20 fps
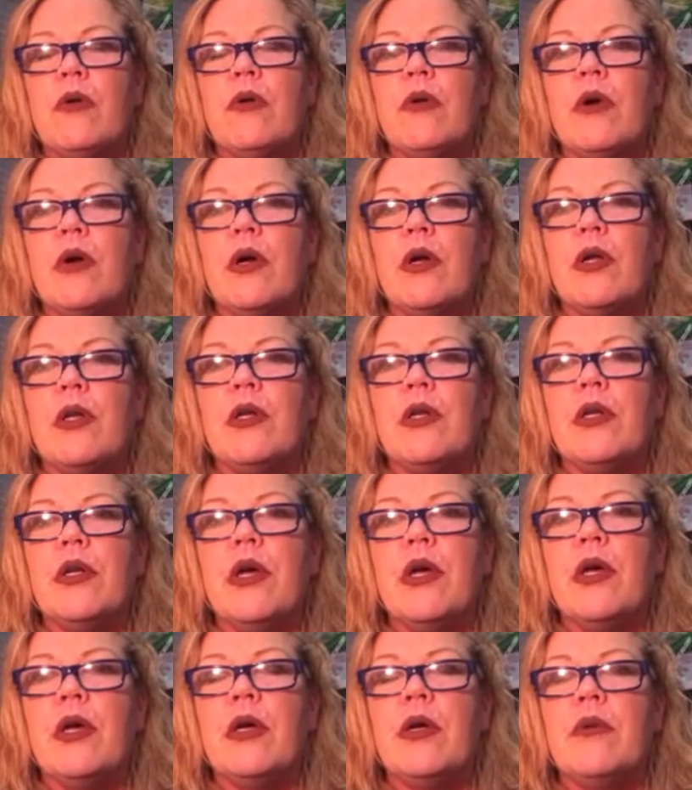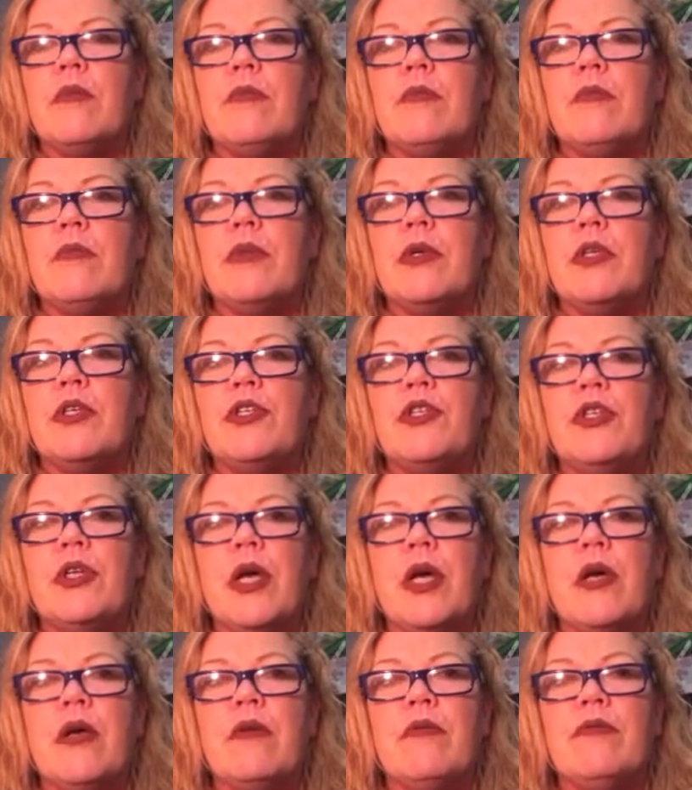or on a
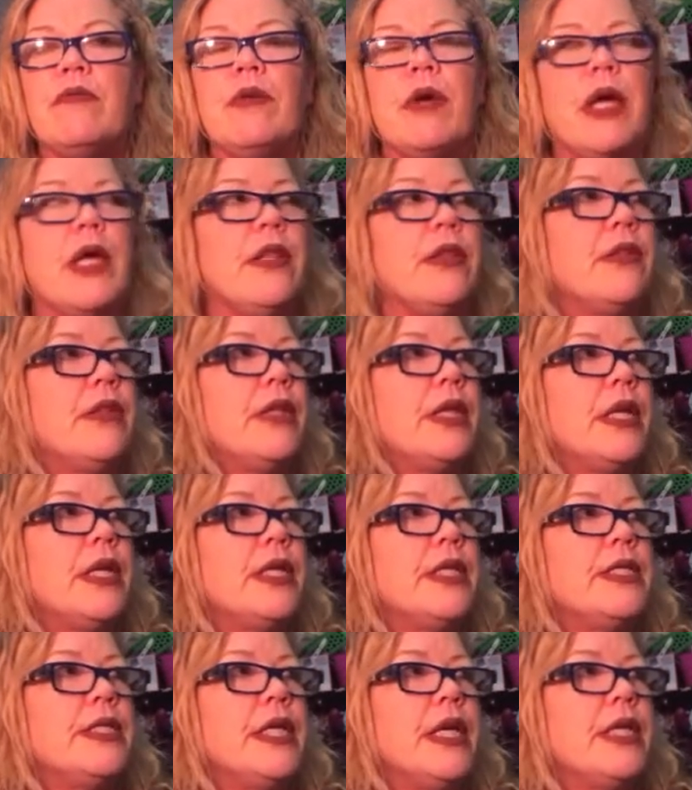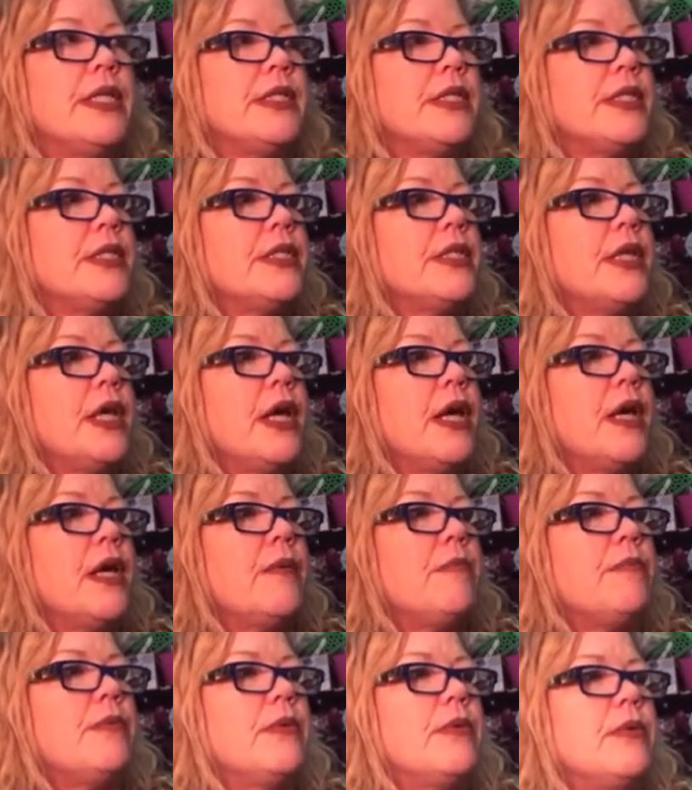shelf rather than a desktop,